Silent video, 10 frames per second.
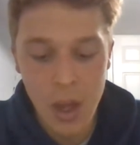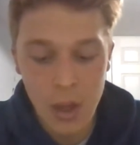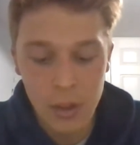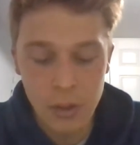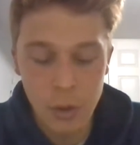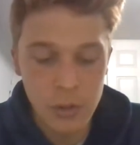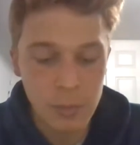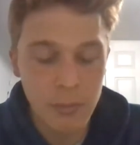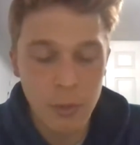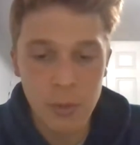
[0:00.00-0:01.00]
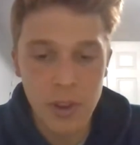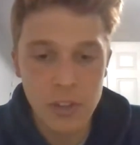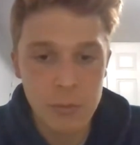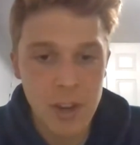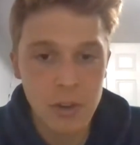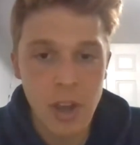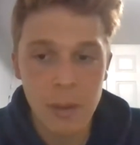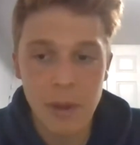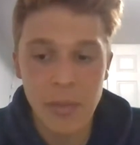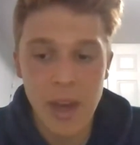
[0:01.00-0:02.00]
so just before the race, Jim and I were
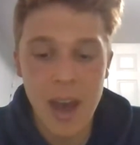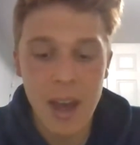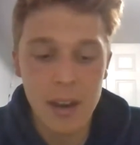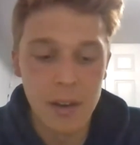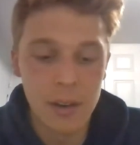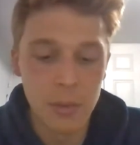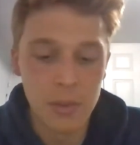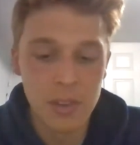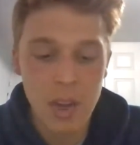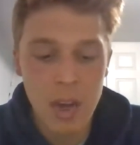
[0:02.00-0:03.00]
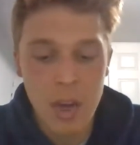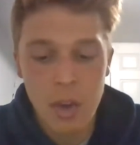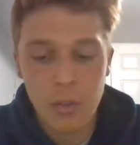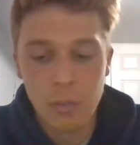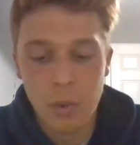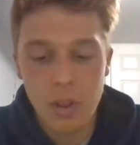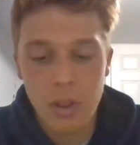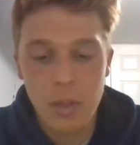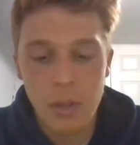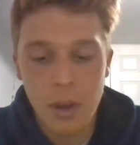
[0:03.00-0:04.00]
talking about that, and it was one
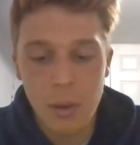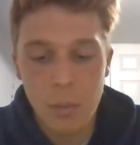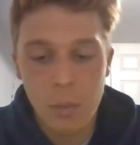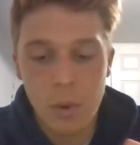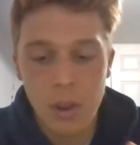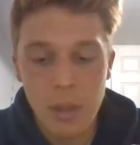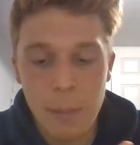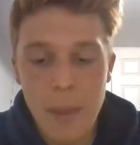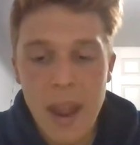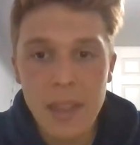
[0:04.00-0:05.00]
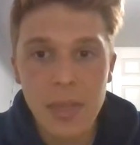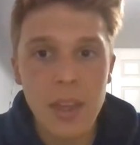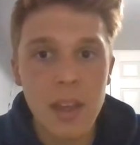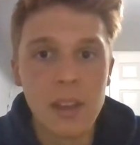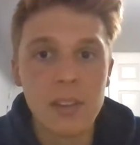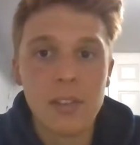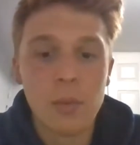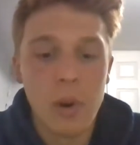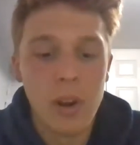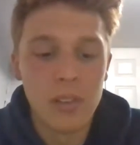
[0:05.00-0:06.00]
of the main things
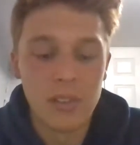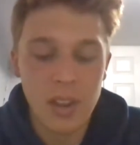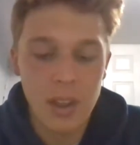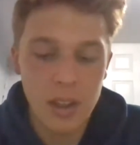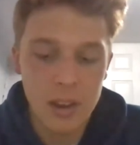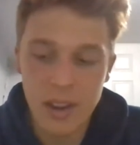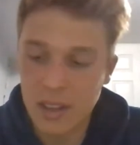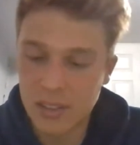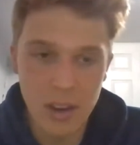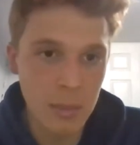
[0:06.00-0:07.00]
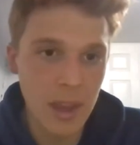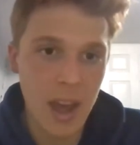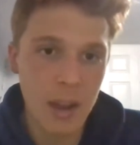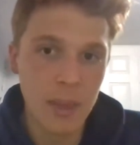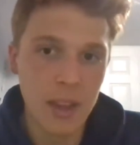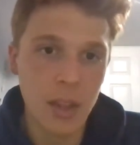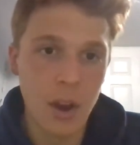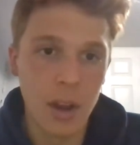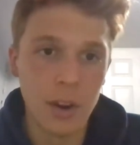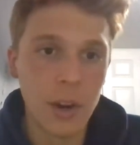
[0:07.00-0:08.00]
was Nick's going to be ahead of me at the
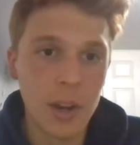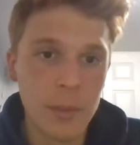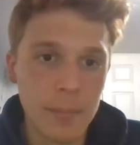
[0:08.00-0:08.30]
100.